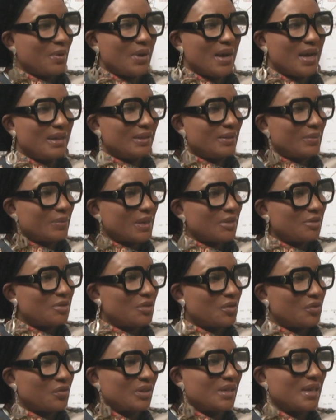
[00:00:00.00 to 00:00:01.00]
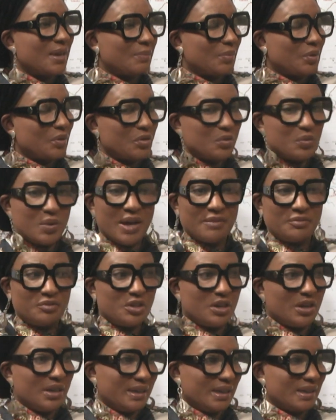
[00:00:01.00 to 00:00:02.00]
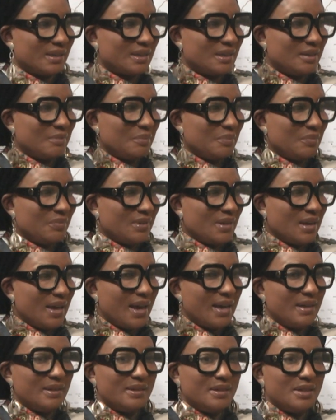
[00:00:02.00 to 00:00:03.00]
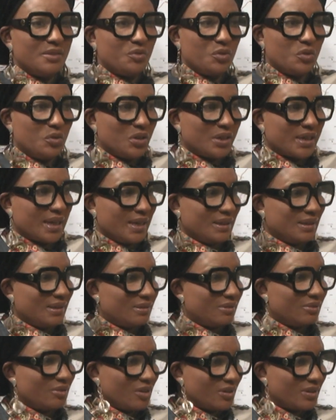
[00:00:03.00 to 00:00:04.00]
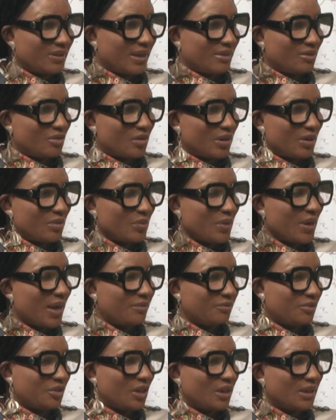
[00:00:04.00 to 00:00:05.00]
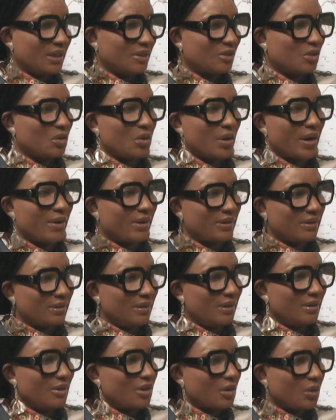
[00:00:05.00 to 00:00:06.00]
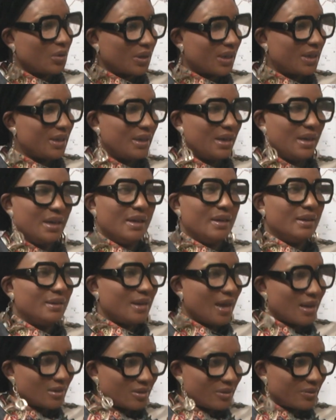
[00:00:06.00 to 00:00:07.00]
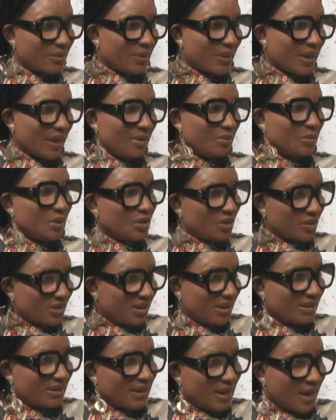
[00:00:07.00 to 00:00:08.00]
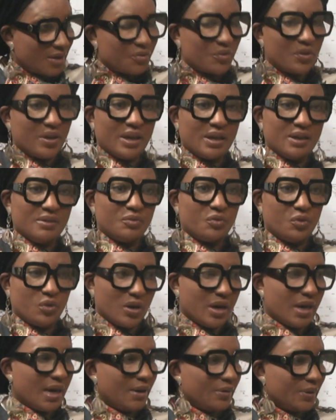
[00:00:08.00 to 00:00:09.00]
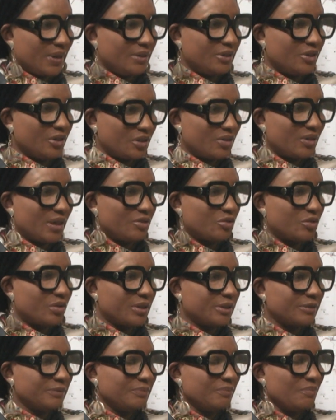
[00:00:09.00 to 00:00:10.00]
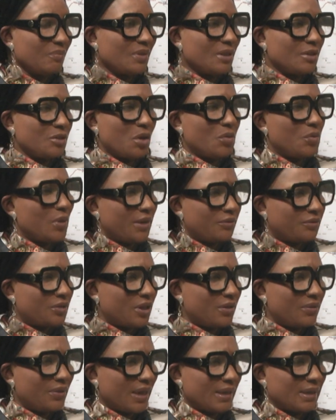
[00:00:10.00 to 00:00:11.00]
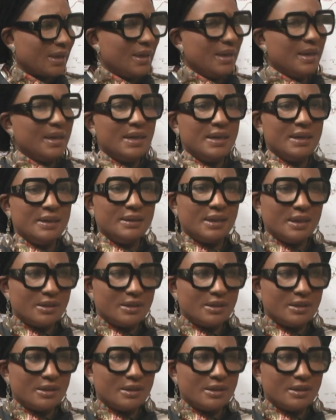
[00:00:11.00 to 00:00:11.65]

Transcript: and the rest of it, and Borno, we have done it. And if you look at this North Central, we have done it. Kwaras, Kogi, Nasarawa, we just did Lafayette for our North Central. So we have done that. In the